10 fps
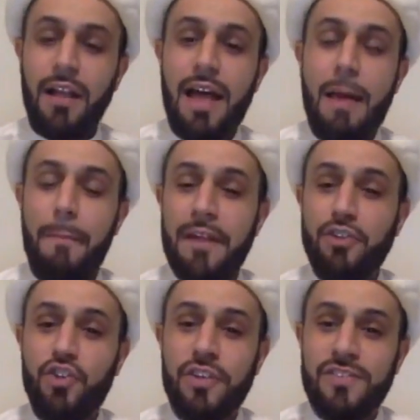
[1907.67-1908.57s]
Allah
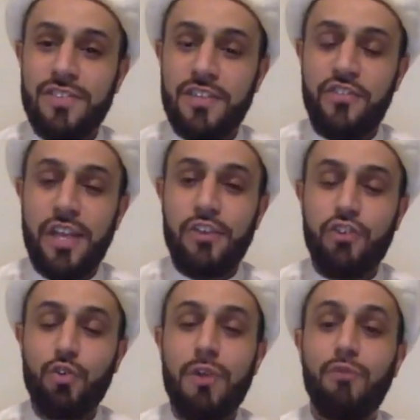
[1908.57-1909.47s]
mentions this
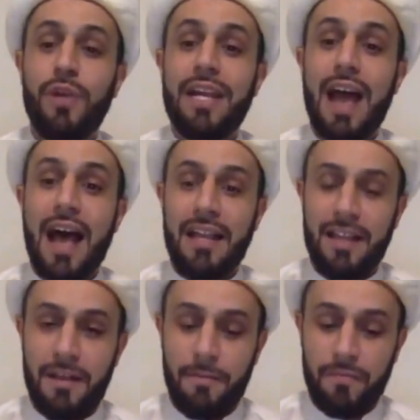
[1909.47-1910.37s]
issue of
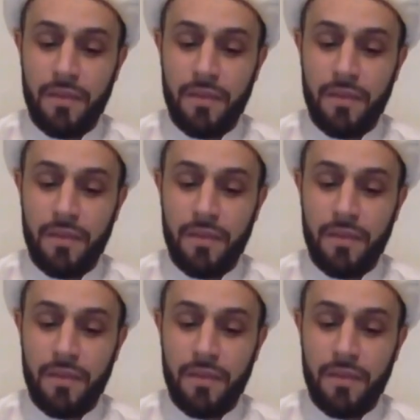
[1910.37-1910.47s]
wilayah,